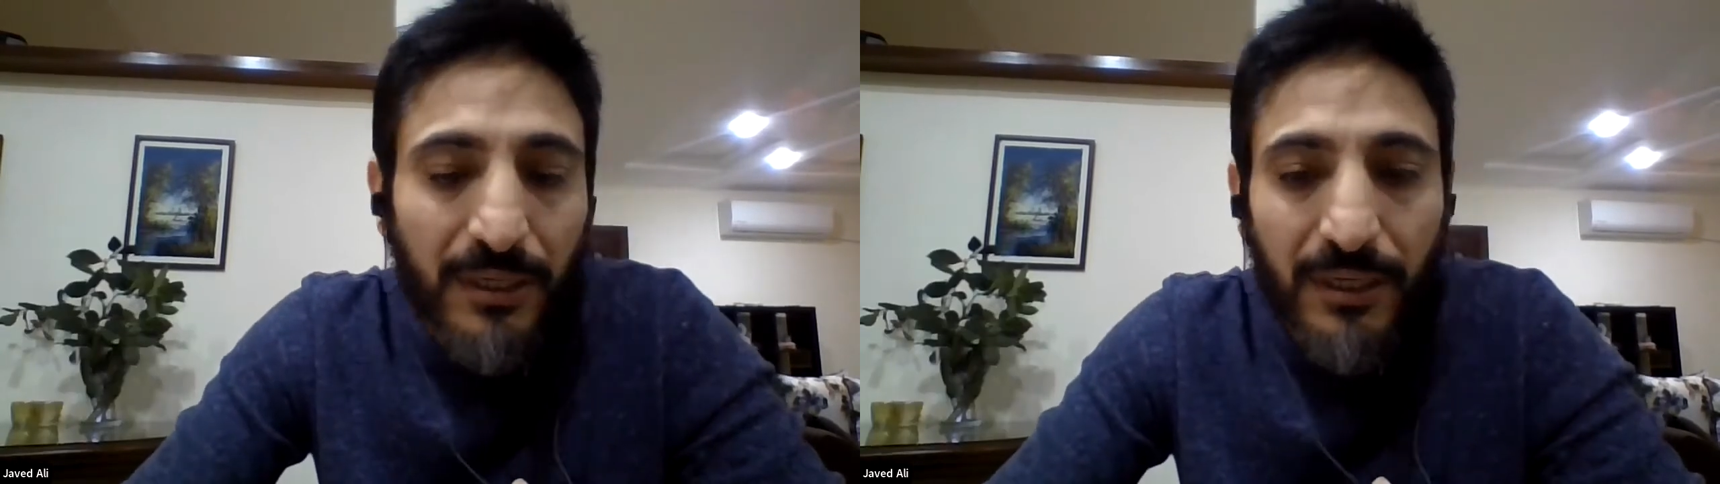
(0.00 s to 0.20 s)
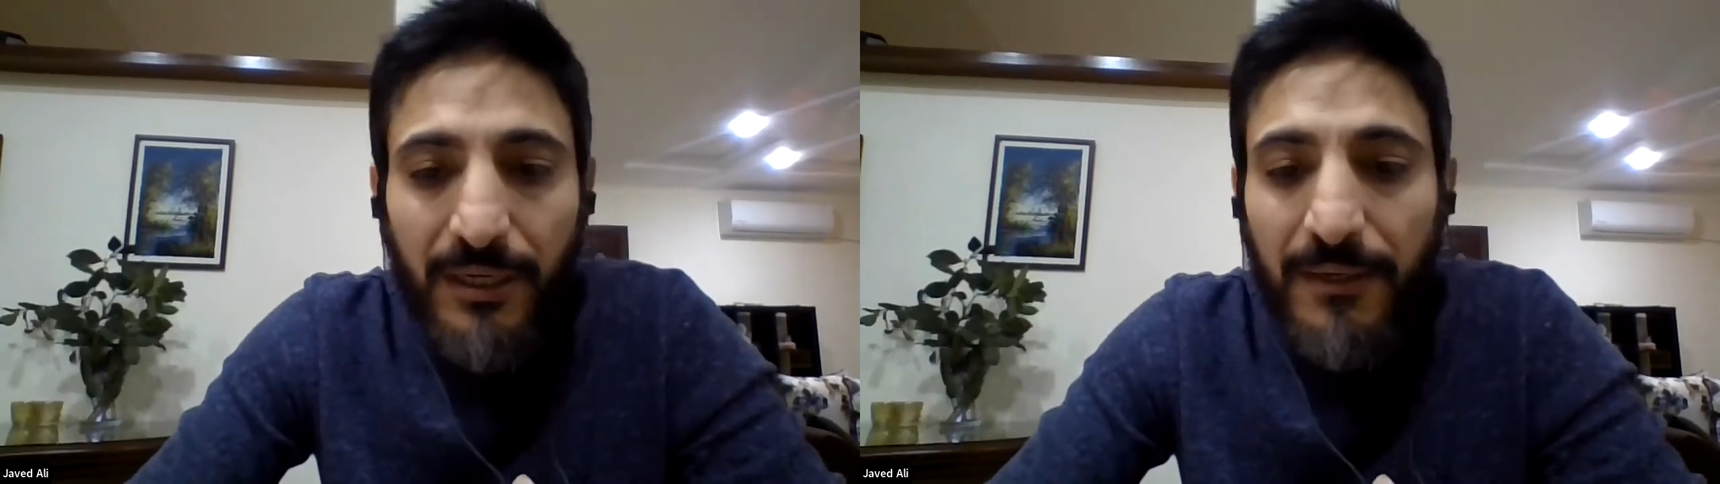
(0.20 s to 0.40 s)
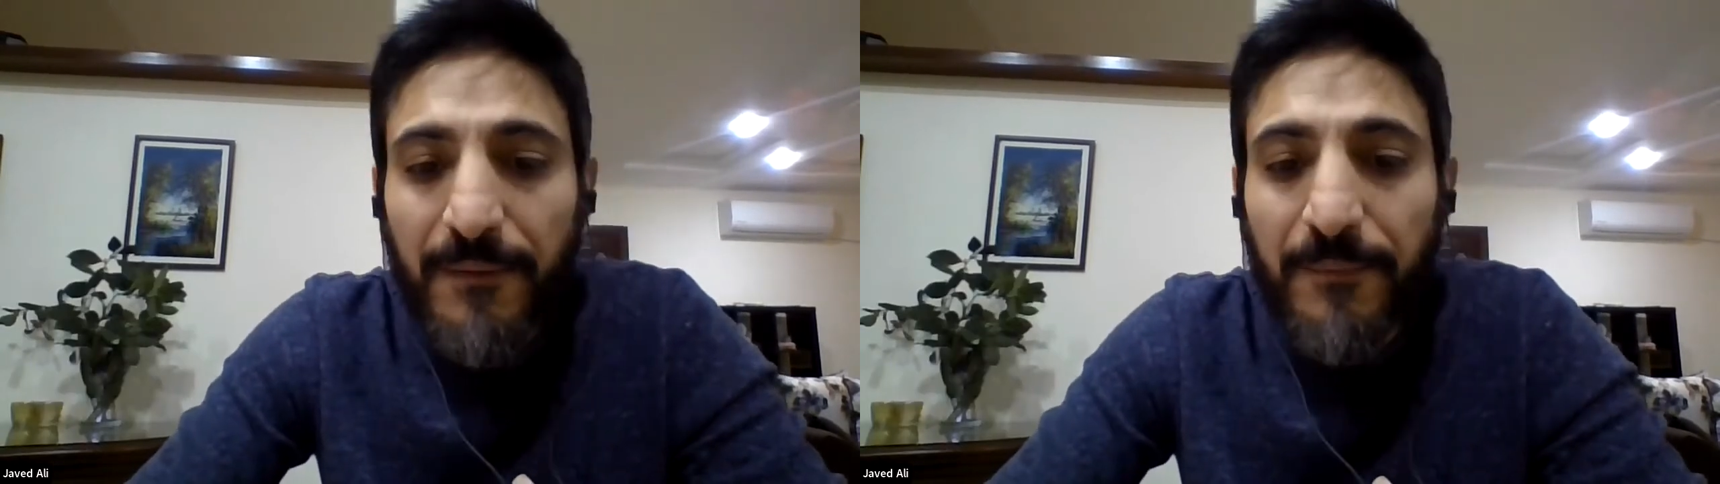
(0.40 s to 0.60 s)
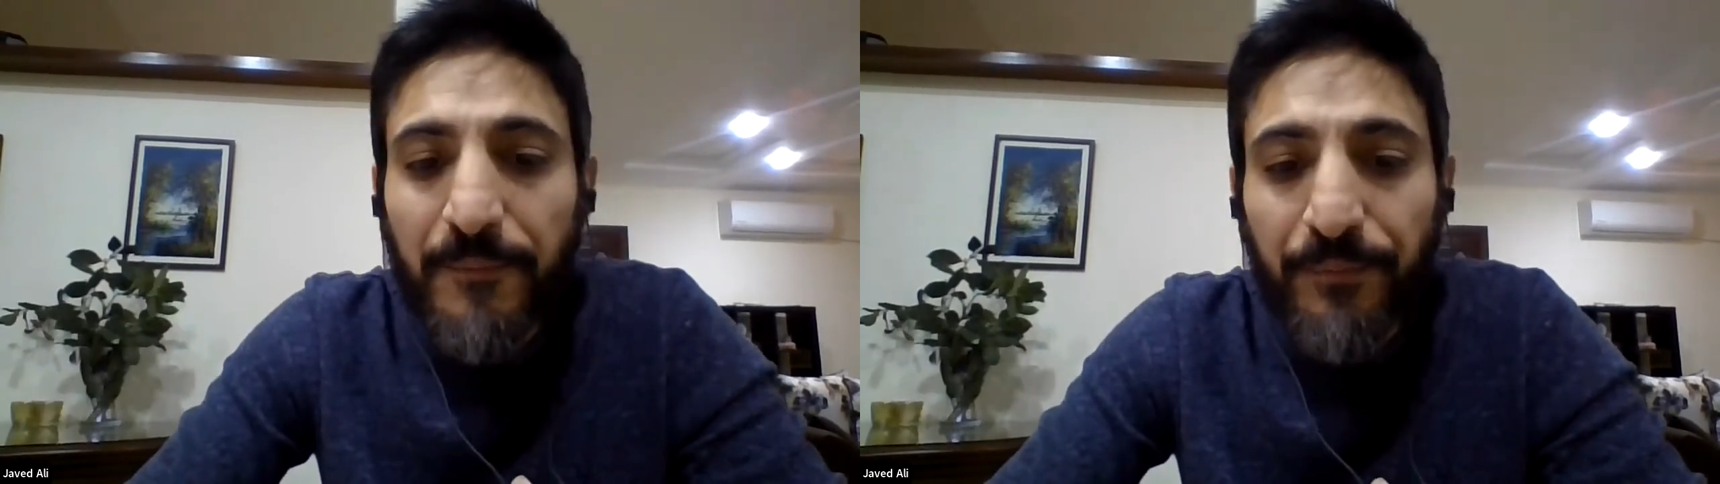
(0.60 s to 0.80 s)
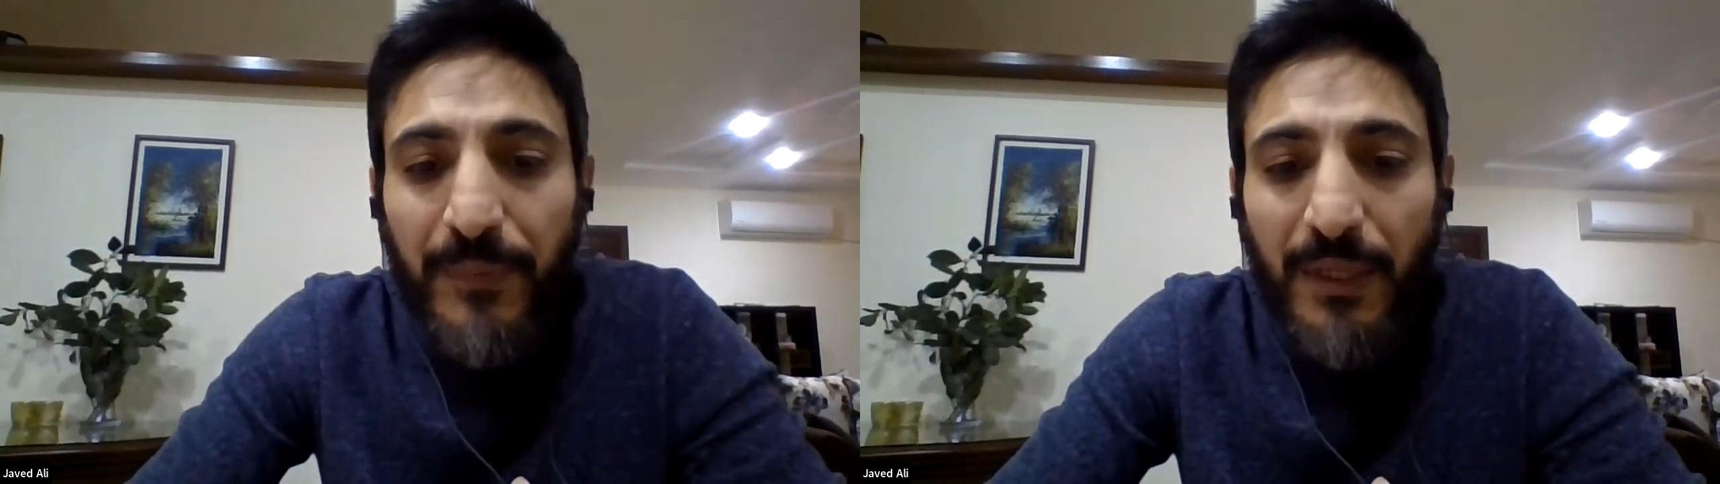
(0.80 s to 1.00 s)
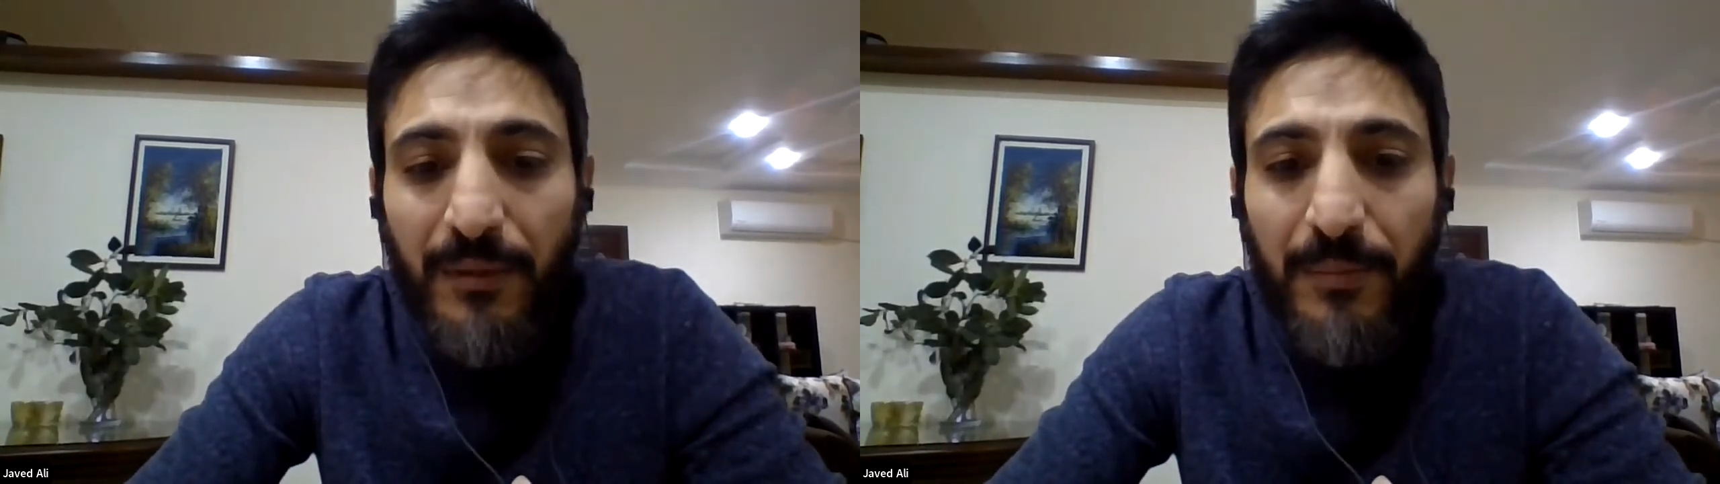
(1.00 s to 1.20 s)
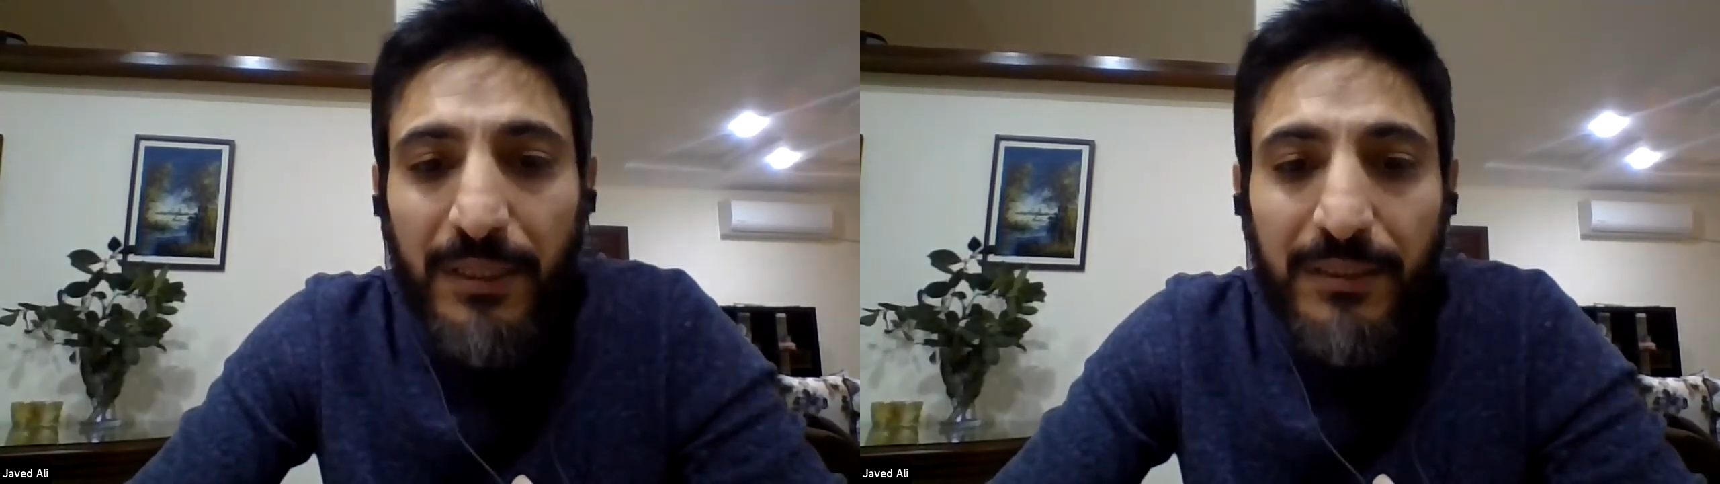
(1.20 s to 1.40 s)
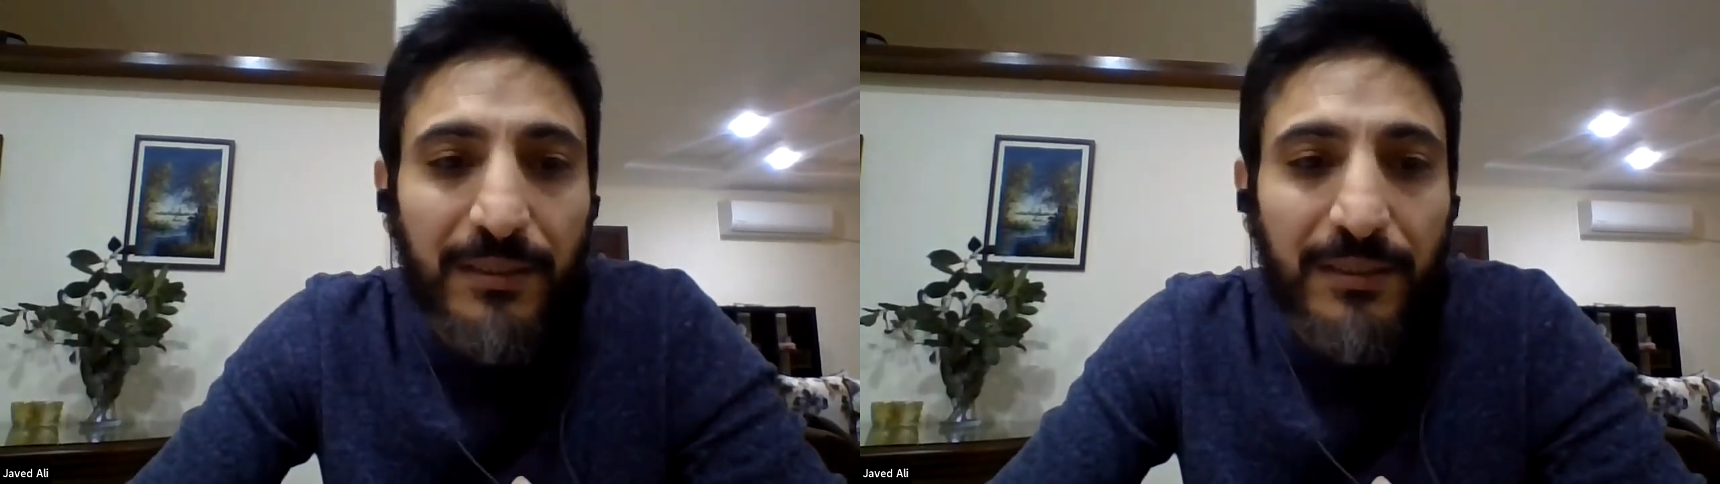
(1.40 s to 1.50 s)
But